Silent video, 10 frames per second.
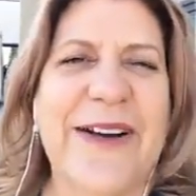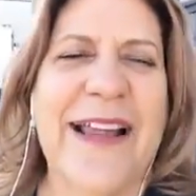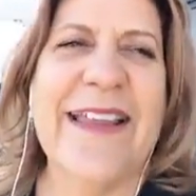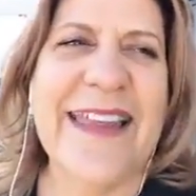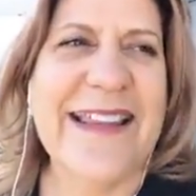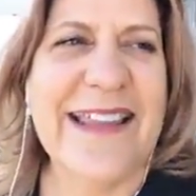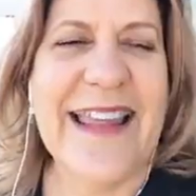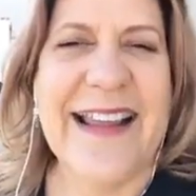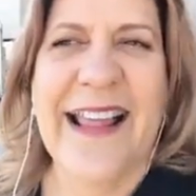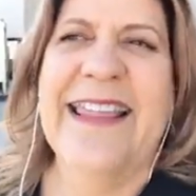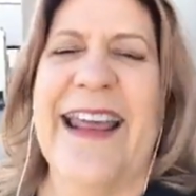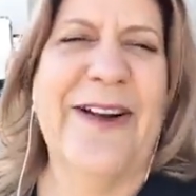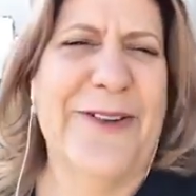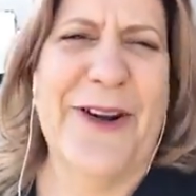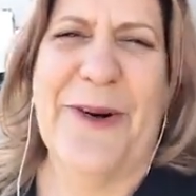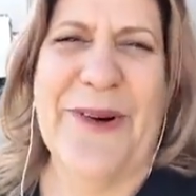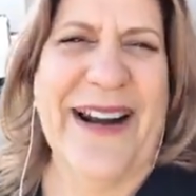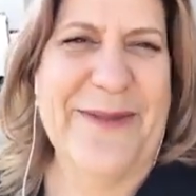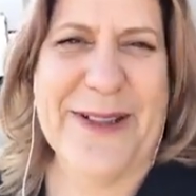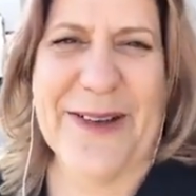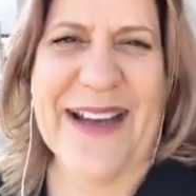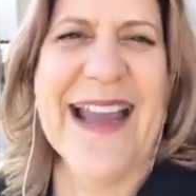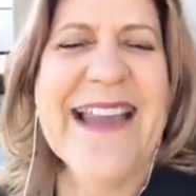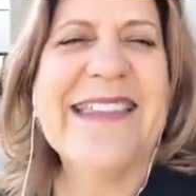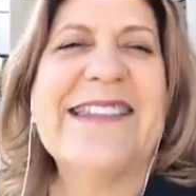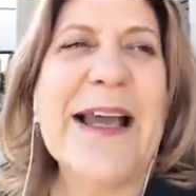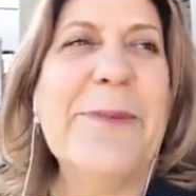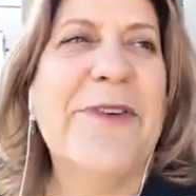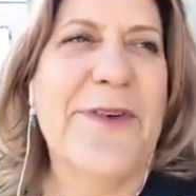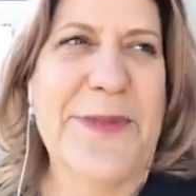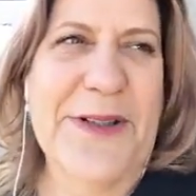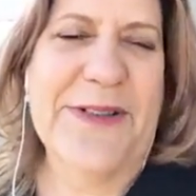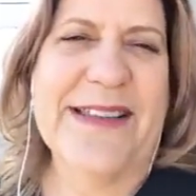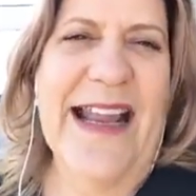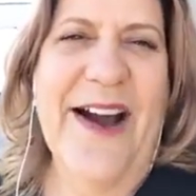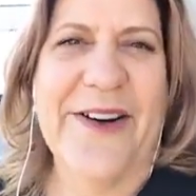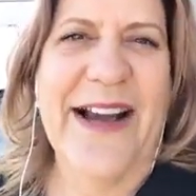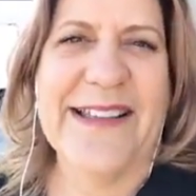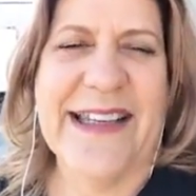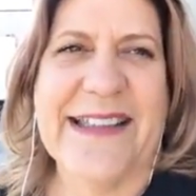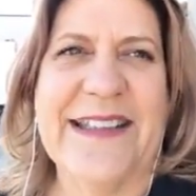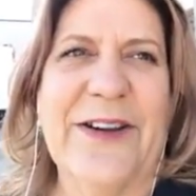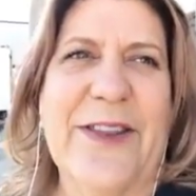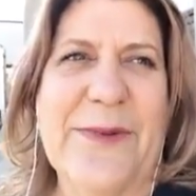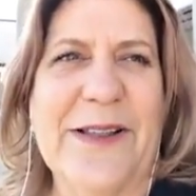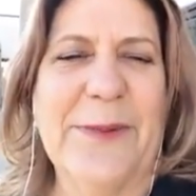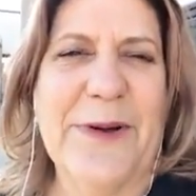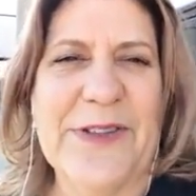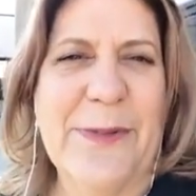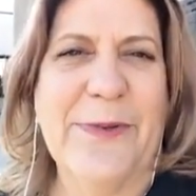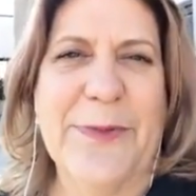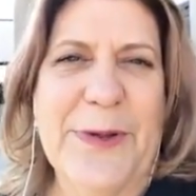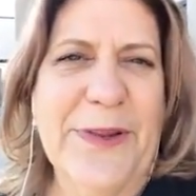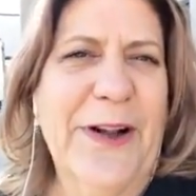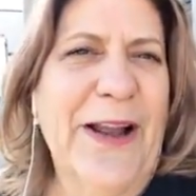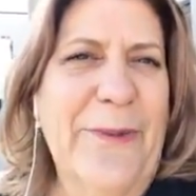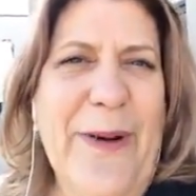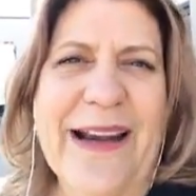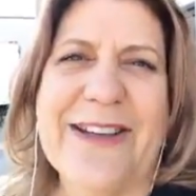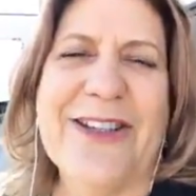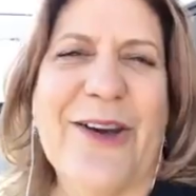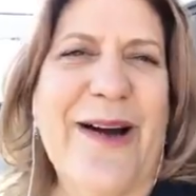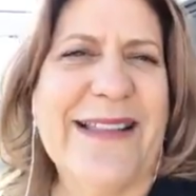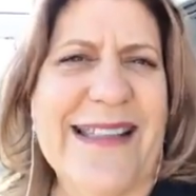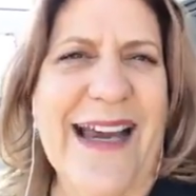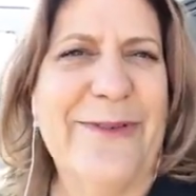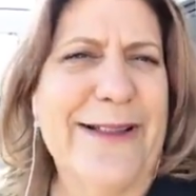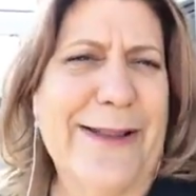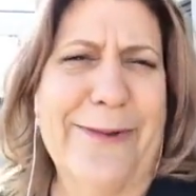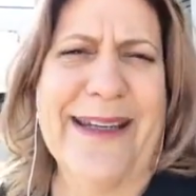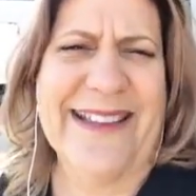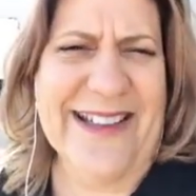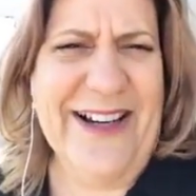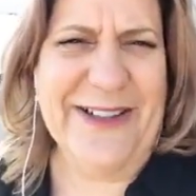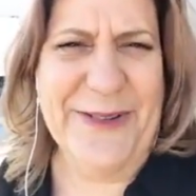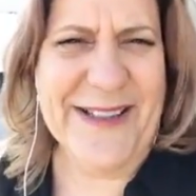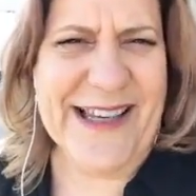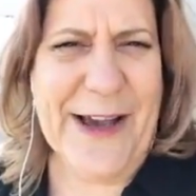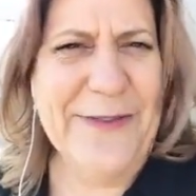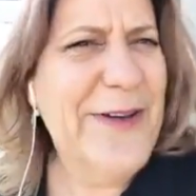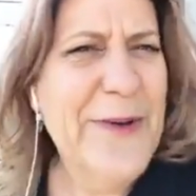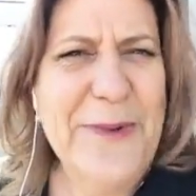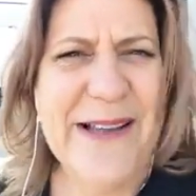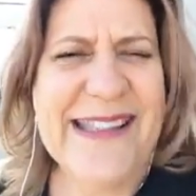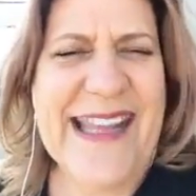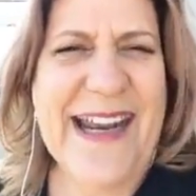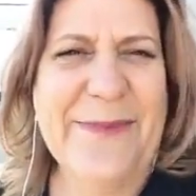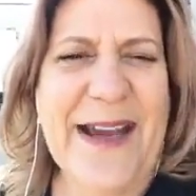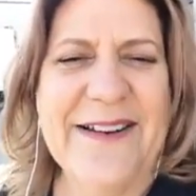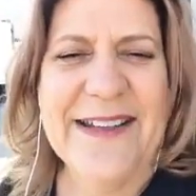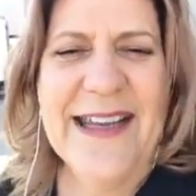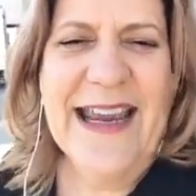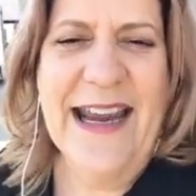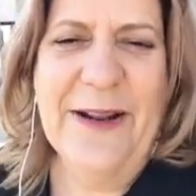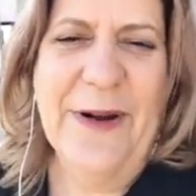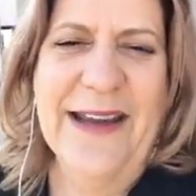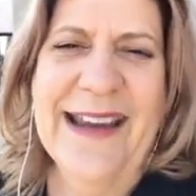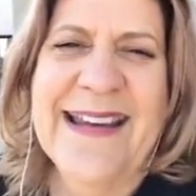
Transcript: they don't know what I'm doing. Some of them do now, as I get to know them a little bit. Some of them do. They're like, why does she go outside once a week and talk to herself? What's that about? Anyway,